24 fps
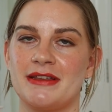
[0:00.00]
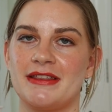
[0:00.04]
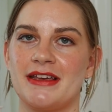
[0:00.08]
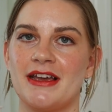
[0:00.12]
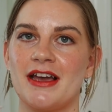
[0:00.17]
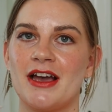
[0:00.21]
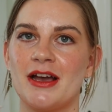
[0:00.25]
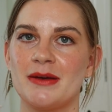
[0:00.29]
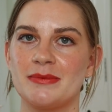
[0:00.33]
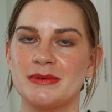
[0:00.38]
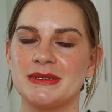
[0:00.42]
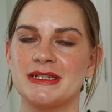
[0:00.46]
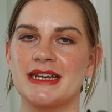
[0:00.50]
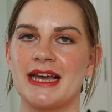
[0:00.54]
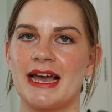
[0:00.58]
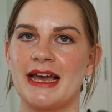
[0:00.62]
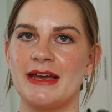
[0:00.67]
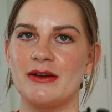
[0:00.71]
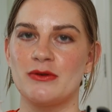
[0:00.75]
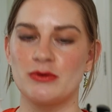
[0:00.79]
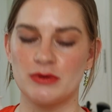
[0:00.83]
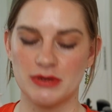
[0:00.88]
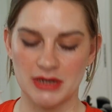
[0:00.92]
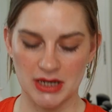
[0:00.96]
the Urban
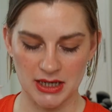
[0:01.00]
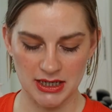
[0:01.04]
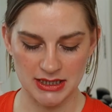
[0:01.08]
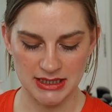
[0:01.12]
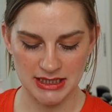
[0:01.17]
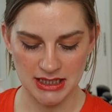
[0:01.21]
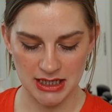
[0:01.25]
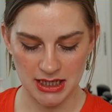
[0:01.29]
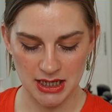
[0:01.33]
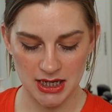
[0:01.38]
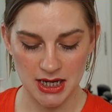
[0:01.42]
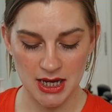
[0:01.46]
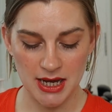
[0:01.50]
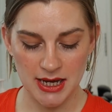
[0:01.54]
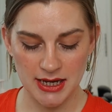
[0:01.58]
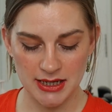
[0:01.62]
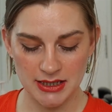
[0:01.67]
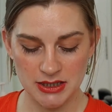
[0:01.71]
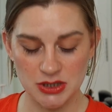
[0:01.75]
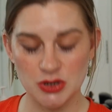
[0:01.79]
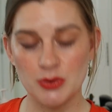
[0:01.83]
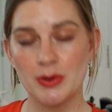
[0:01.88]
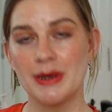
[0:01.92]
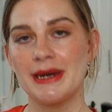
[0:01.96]
Decay All-Nighter.
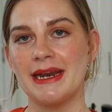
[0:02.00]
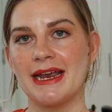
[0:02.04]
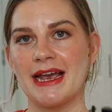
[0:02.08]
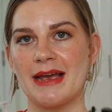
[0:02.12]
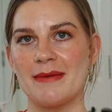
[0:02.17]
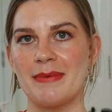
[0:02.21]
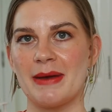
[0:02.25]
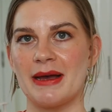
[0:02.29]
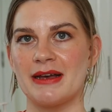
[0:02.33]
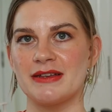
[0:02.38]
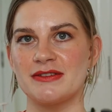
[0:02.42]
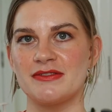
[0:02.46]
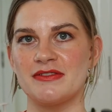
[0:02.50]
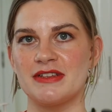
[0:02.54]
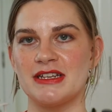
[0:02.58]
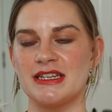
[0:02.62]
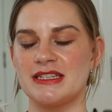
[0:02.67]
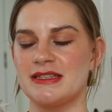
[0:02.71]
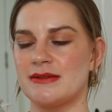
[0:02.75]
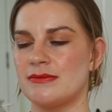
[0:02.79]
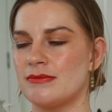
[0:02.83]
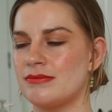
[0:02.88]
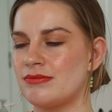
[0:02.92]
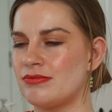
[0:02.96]
£28 for this.